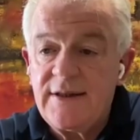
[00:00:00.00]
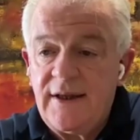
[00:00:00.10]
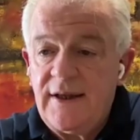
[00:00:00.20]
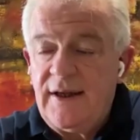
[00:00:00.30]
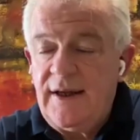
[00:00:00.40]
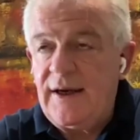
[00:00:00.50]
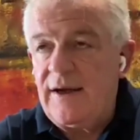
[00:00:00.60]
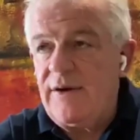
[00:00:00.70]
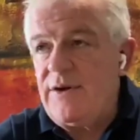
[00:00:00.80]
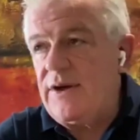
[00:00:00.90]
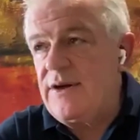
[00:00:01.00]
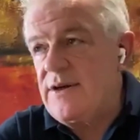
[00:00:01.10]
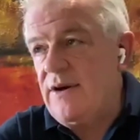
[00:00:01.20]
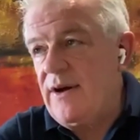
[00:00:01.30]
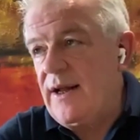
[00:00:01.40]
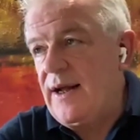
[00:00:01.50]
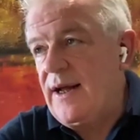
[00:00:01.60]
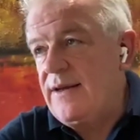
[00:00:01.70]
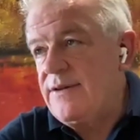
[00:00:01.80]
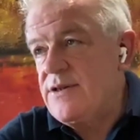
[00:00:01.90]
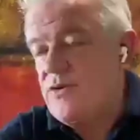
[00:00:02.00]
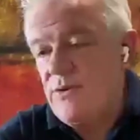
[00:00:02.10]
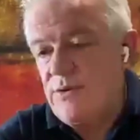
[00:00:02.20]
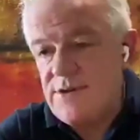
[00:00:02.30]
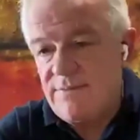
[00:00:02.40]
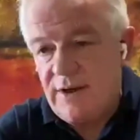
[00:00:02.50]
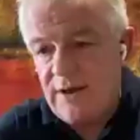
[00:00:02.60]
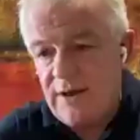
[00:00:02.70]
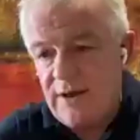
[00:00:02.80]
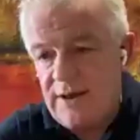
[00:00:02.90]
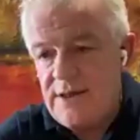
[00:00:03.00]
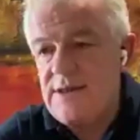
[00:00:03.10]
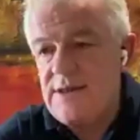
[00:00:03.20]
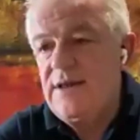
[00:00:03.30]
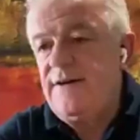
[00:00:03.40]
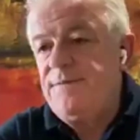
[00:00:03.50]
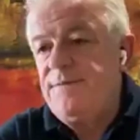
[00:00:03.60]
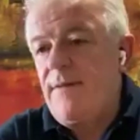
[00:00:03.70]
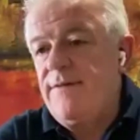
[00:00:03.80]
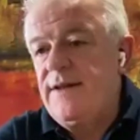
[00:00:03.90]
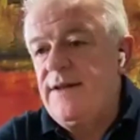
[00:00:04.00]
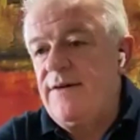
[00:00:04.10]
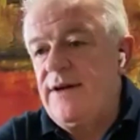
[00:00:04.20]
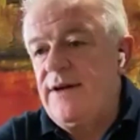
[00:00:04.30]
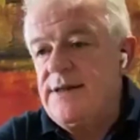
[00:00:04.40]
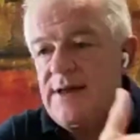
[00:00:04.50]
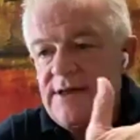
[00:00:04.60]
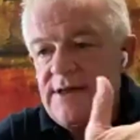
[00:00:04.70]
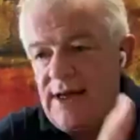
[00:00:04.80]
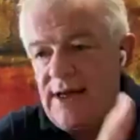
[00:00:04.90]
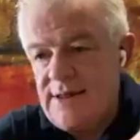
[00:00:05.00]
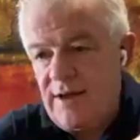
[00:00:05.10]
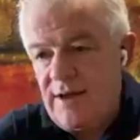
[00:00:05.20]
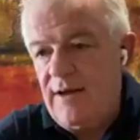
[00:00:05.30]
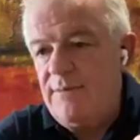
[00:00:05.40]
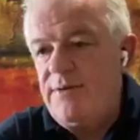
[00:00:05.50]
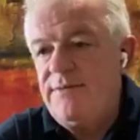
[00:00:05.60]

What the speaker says: You go to Thailand, there's tourism police, there is a setup, the